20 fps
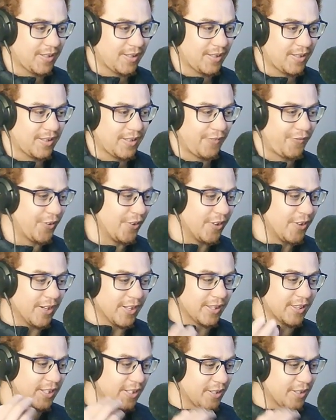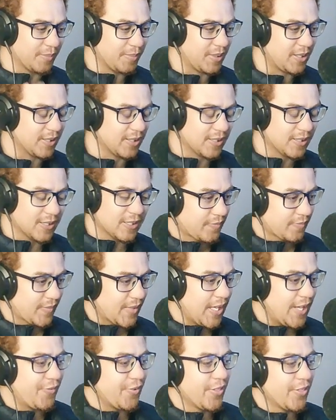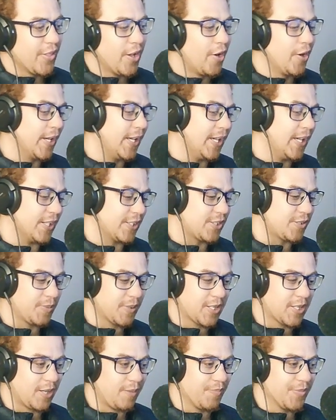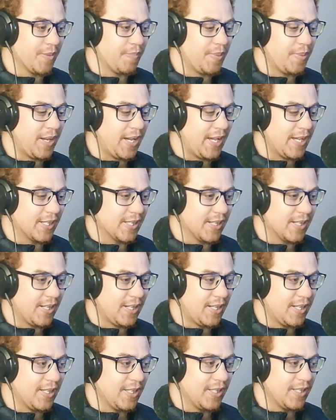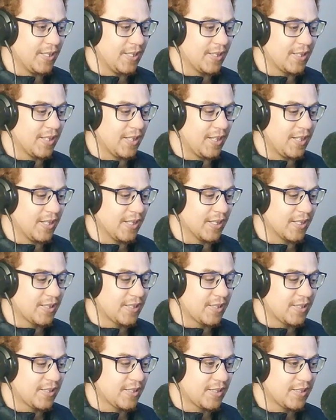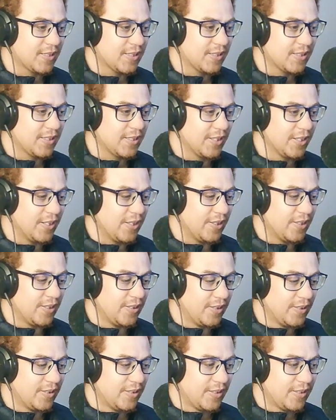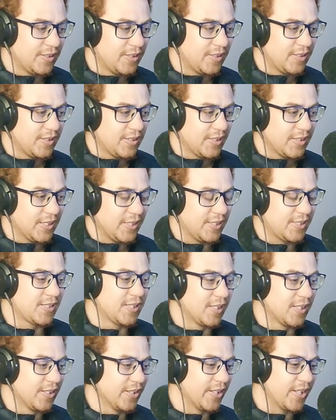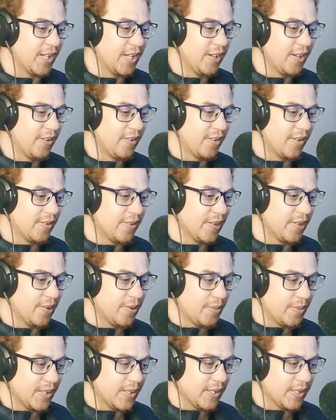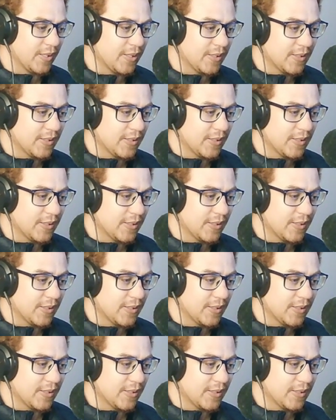if you really think about it. Even though he had to become the bad guy, like... You know, he's still the hero in a way.